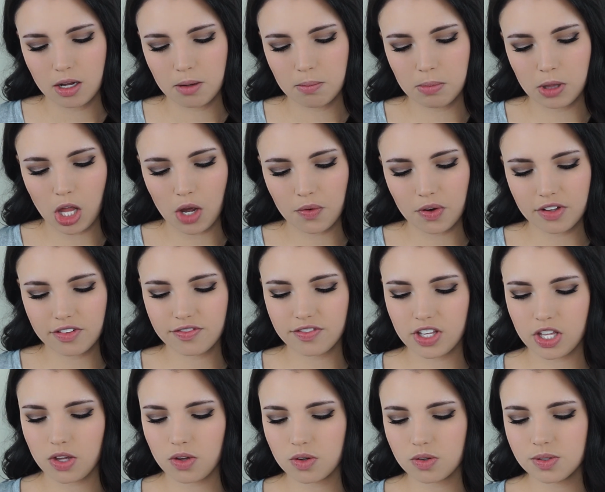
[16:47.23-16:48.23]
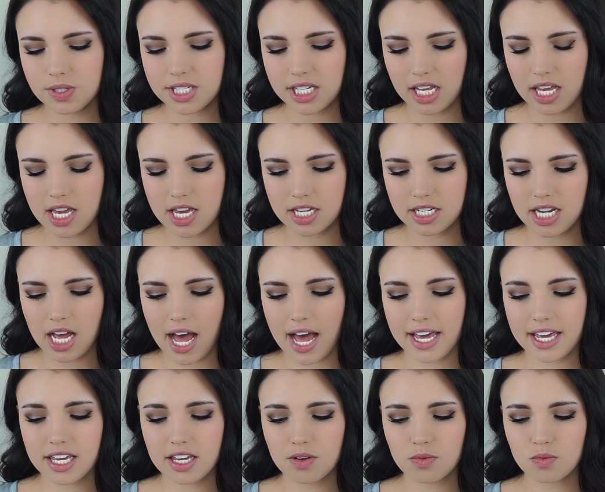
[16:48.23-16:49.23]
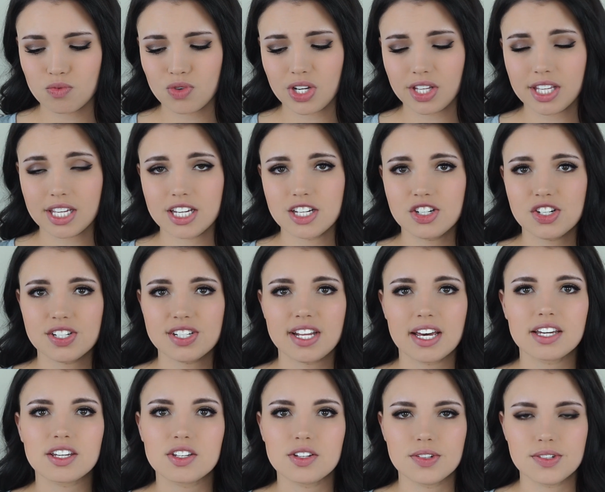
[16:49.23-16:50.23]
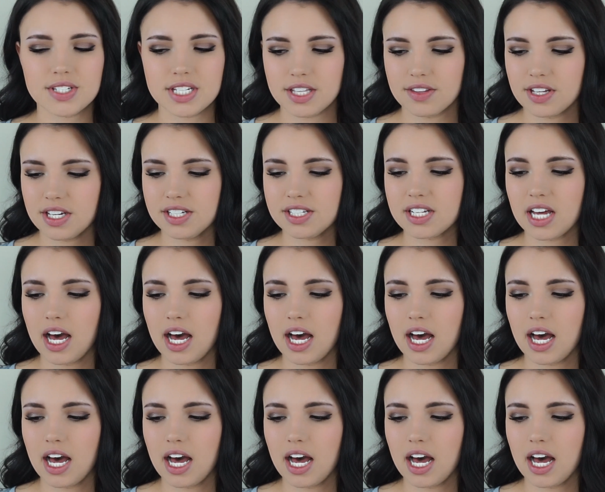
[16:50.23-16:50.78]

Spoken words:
Blow a Fuse, and I really just like using this